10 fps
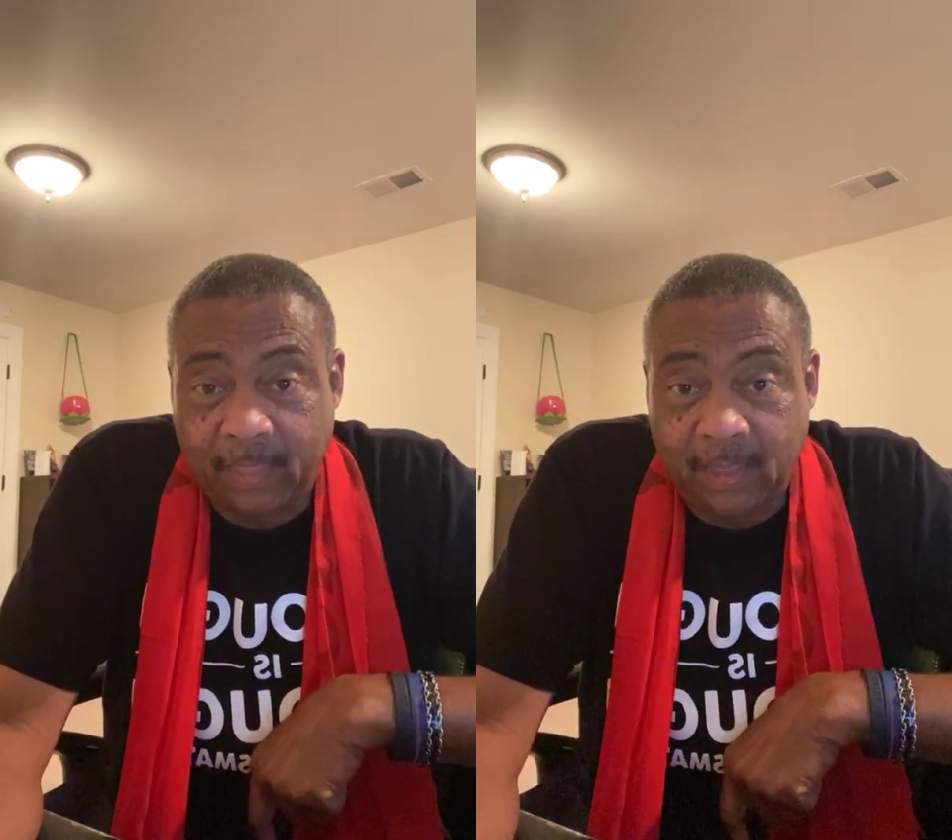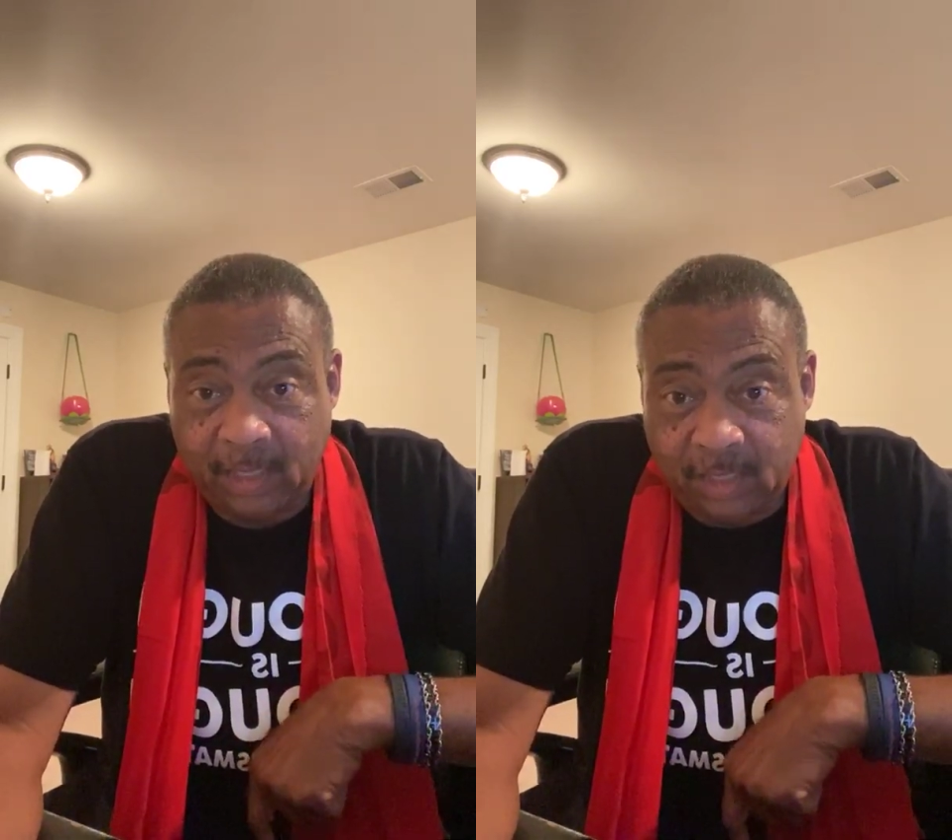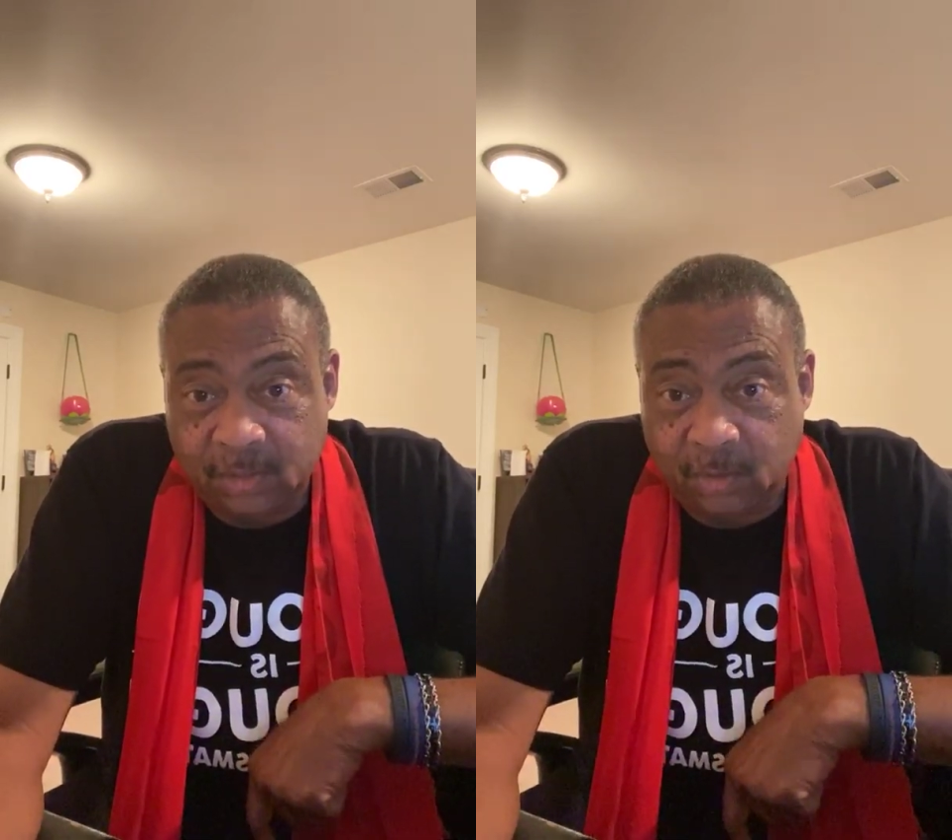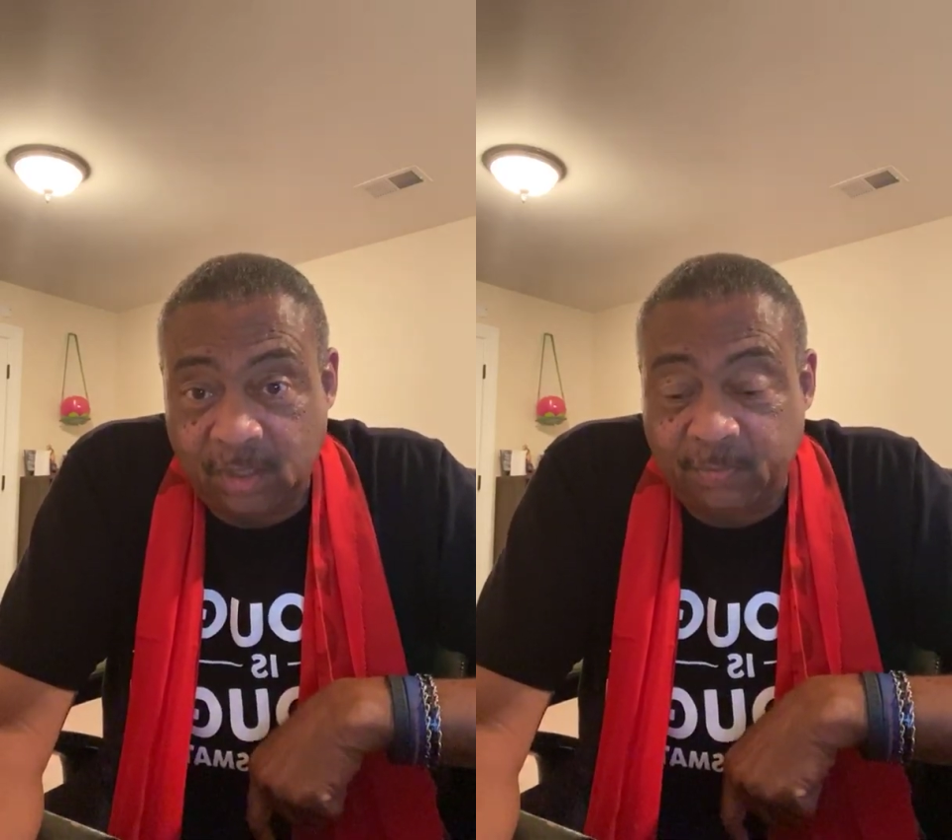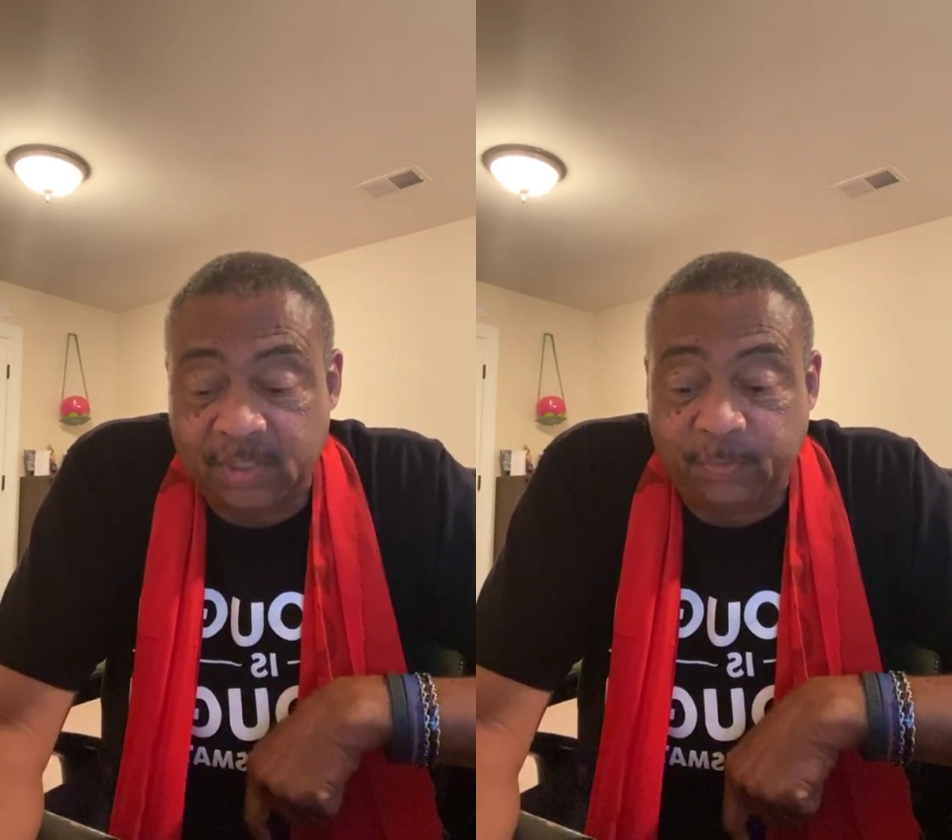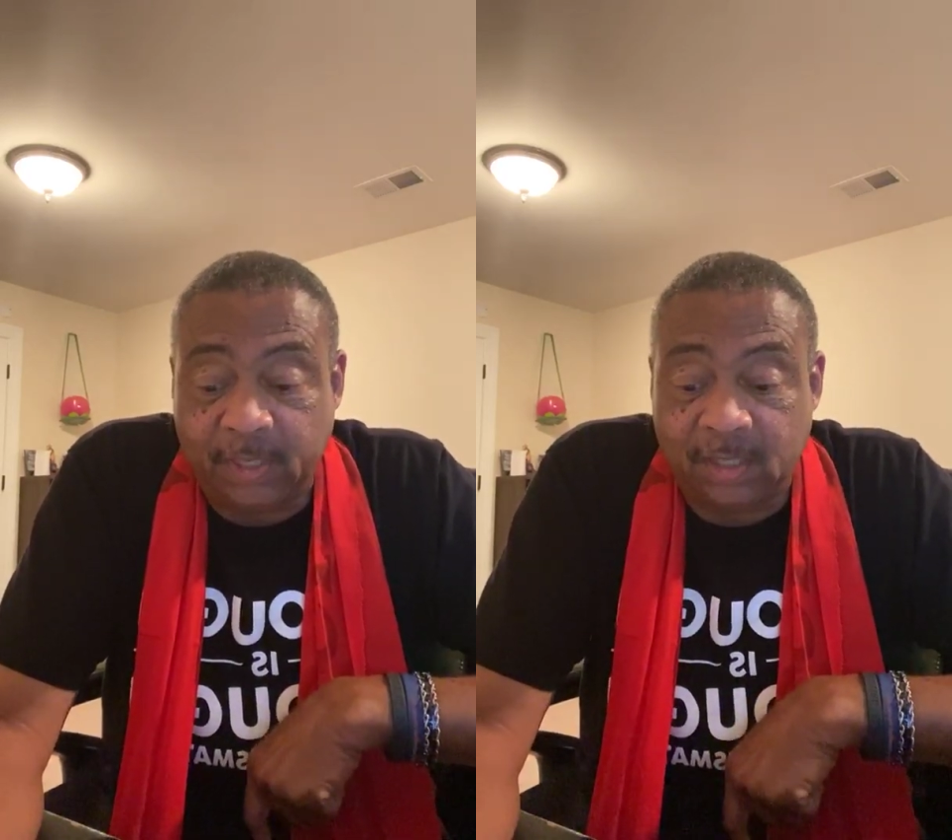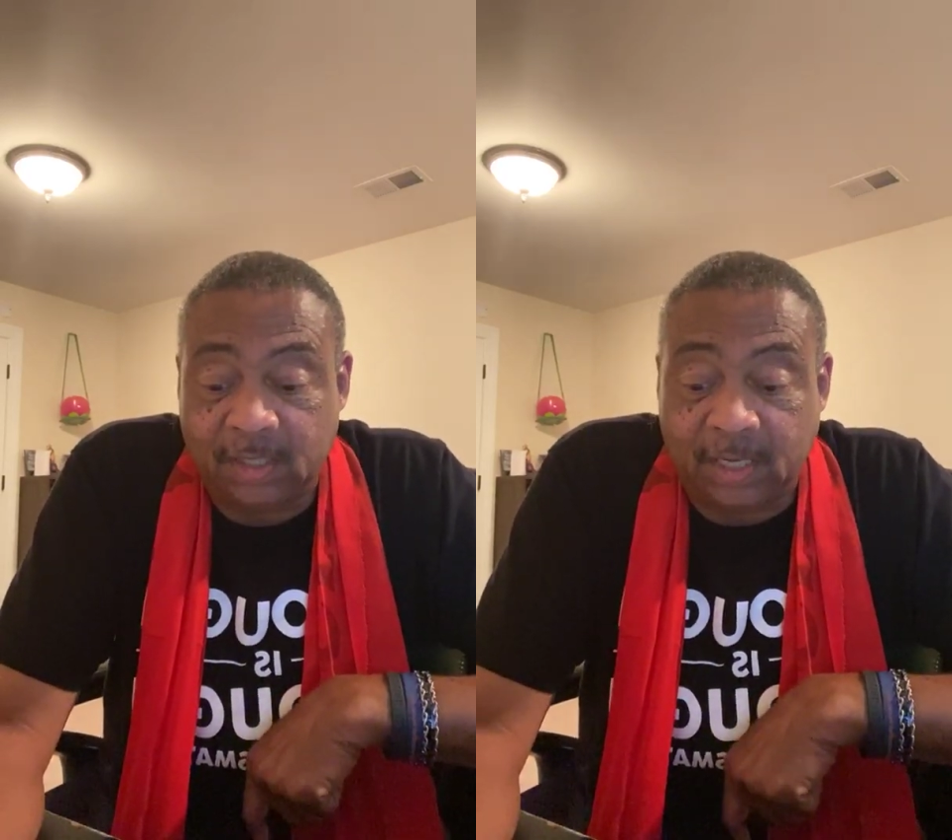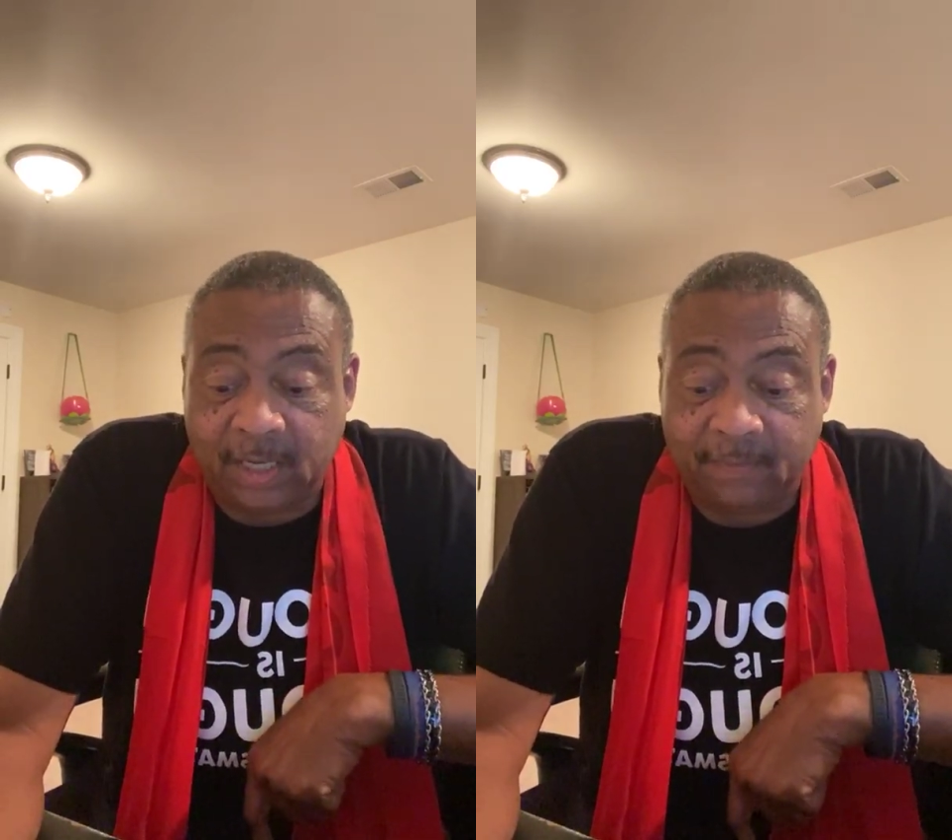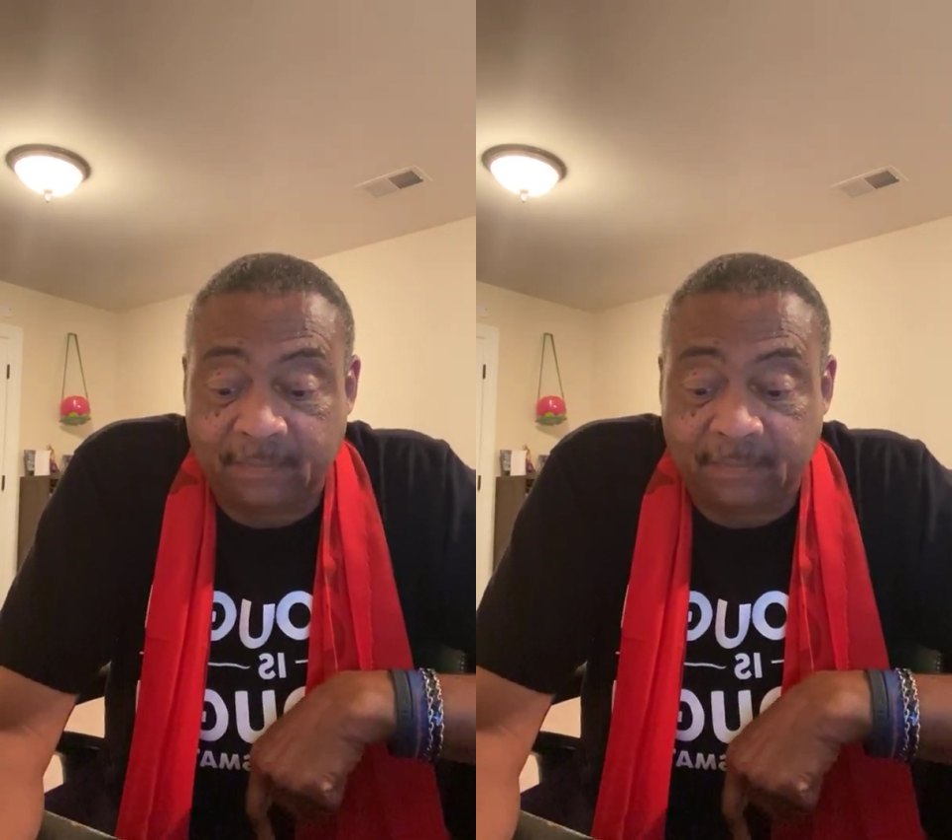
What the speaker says: He's going to be speaking tonight.